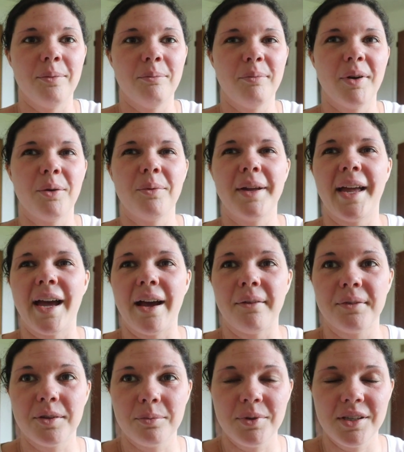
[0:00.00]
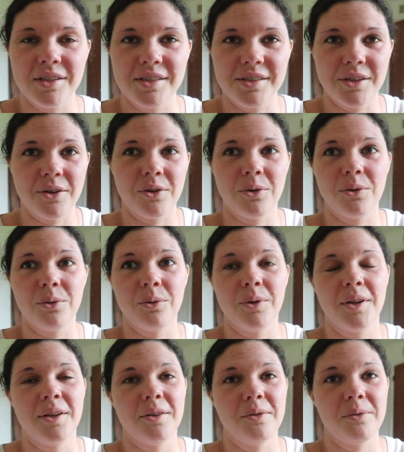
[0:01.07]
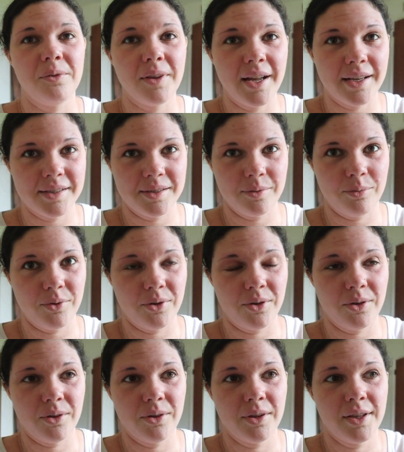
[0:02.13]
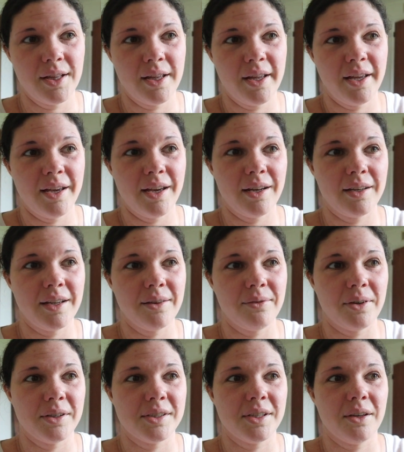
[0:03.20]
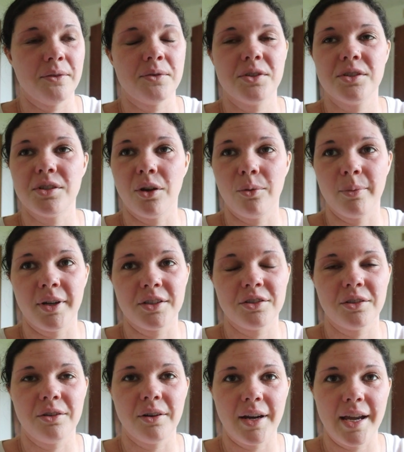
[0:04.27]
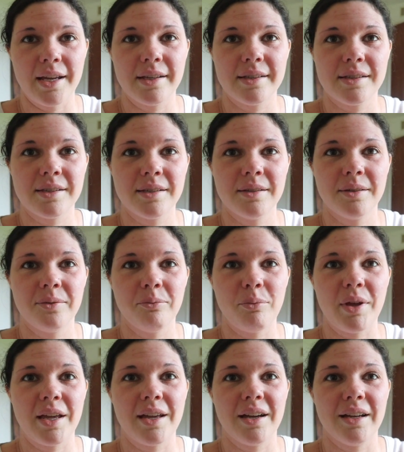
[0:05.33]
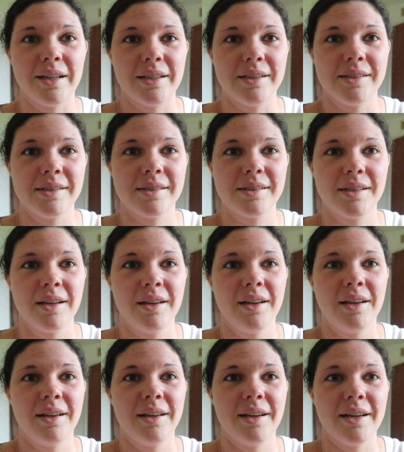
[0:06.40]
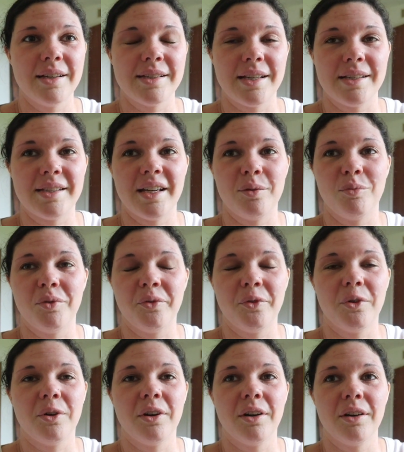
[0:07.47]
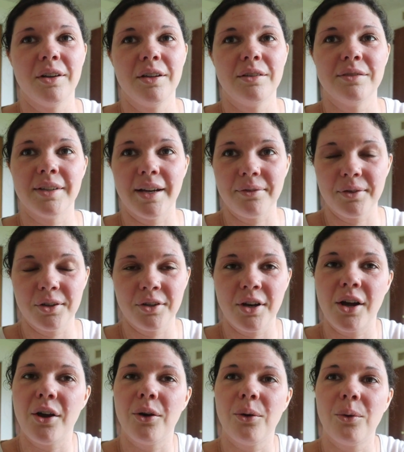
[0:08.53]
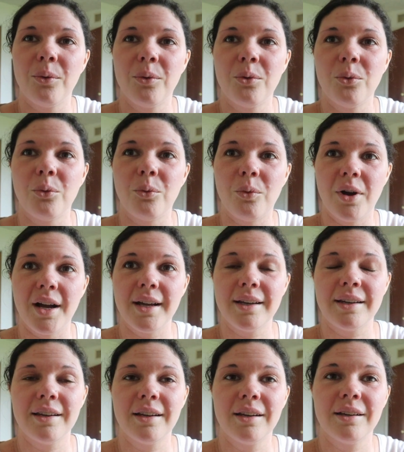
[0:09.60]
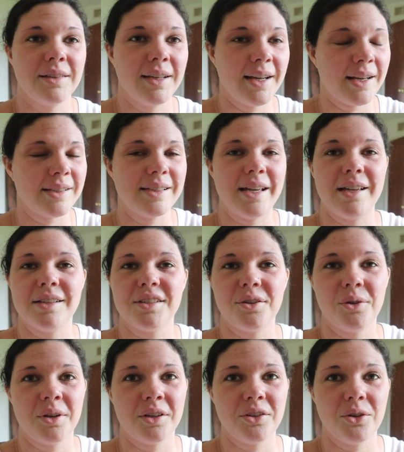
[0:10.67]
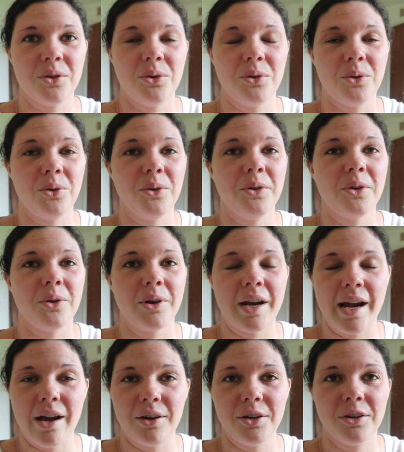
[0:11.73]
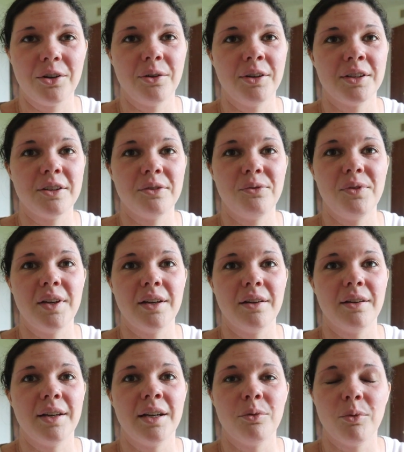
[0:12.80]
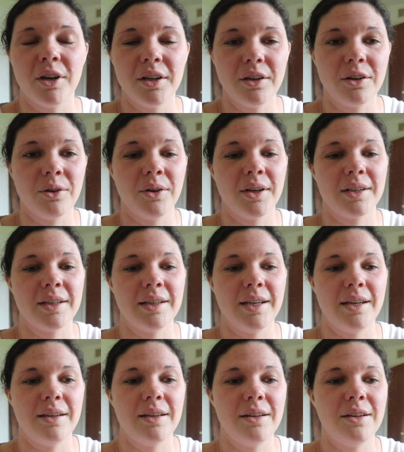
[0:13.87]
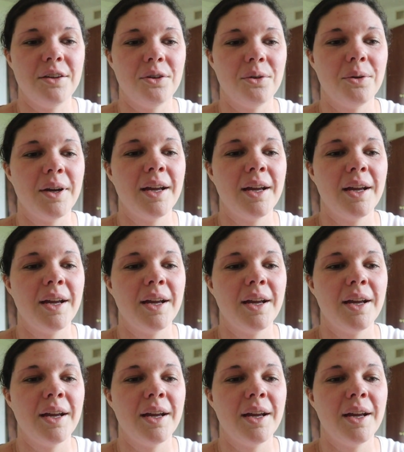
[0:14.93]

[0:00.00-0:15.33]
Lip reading: but we have to be so flexible and give ourselves so much grace, because, as I said before, you never know what the next day is going to hold, or how you're going to feel, and what you're going to need to do.